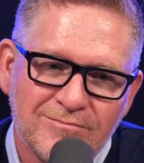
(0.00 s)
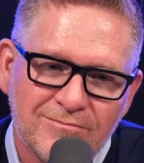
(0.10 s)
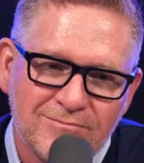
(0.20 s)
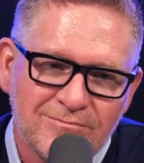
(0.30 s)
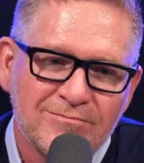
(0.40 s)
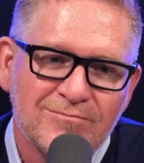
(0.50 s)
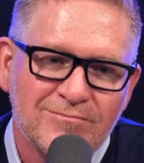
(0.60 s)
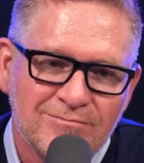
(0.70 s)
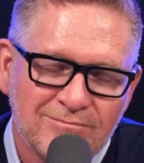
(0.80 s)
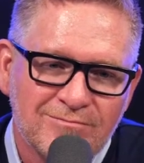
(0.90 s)

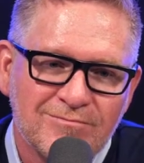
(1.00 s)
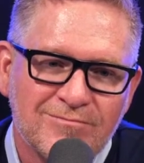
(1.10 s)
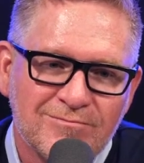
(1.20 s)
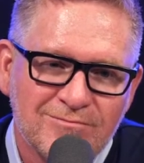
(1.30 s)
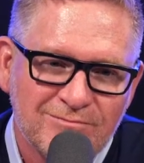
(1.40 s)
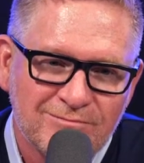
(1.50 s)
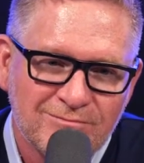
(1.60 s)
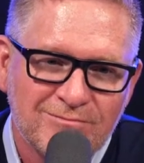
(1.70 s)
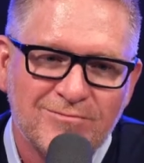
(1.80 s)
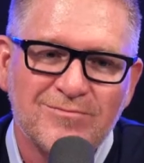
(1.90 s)

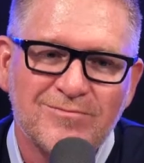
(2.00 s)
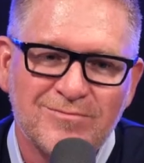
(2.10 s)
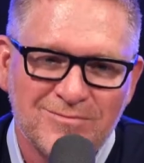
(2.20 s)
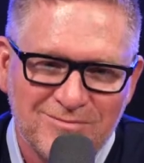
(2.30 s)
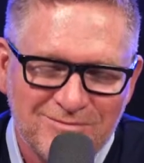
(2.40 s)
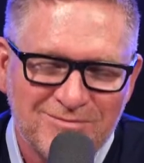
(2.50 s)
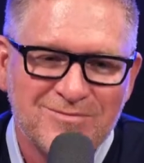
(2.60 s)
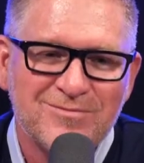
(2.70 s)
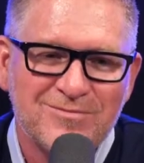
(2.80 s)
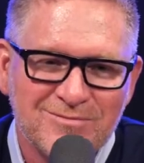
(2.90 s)

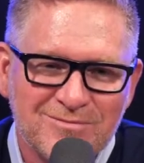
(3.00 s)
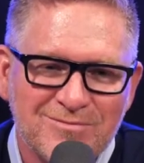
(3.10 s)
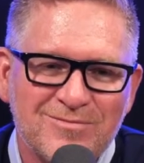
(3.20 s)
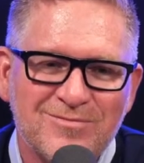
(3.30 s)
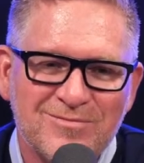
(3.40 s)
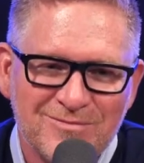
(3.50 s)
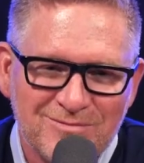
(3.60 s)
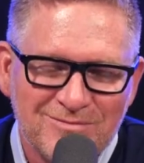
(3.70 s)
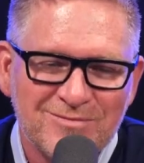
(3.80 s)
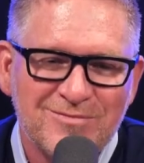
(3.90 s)

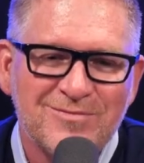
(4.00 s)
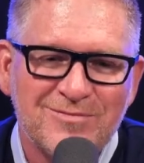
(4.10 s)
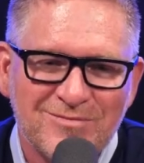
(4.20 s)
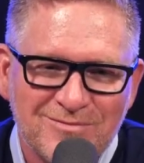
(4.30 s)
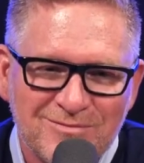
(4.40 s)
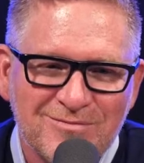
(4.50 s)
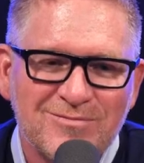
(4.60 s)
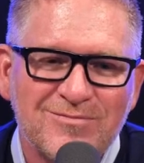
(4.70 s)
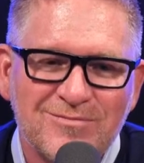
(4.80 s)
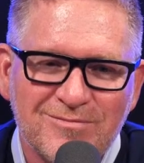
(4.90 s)

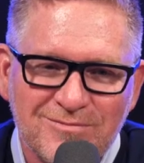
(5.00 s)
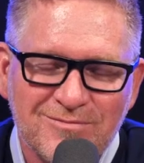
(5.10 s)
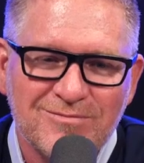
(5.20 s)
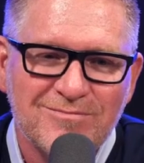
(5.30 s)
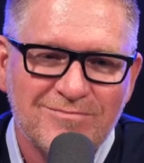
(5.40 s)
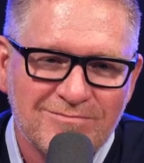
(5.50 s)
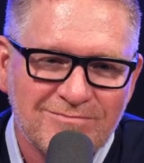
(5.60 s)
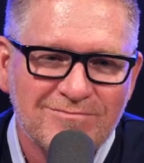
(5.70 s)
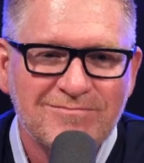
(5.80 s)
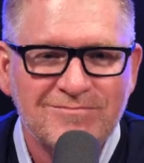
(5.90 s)

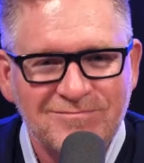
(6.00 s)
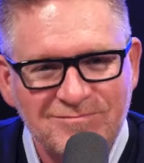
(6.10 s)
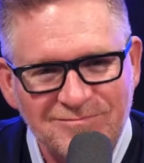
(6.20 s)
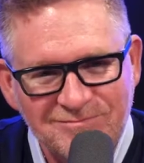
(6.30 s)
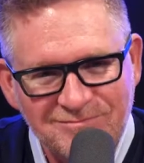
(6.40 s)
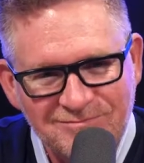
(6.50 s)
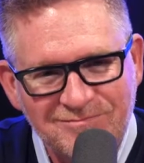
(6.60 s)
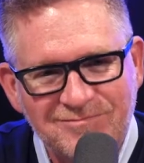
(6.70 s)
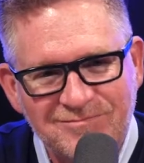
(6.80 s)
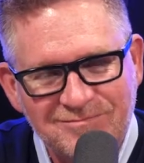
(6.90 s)

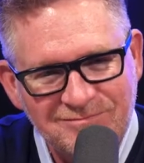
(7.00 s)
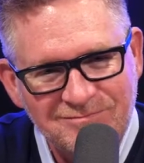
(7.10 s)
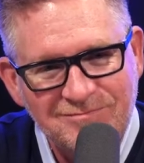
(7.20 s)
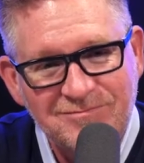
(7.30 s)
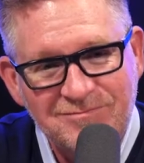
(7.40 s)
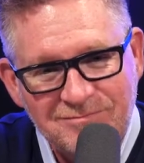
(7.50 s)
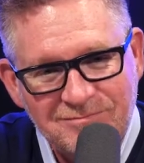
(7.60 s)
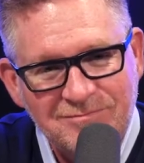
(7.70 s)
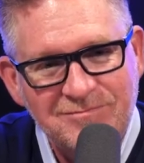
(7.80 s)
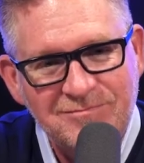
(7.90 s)
This person isn't speaking.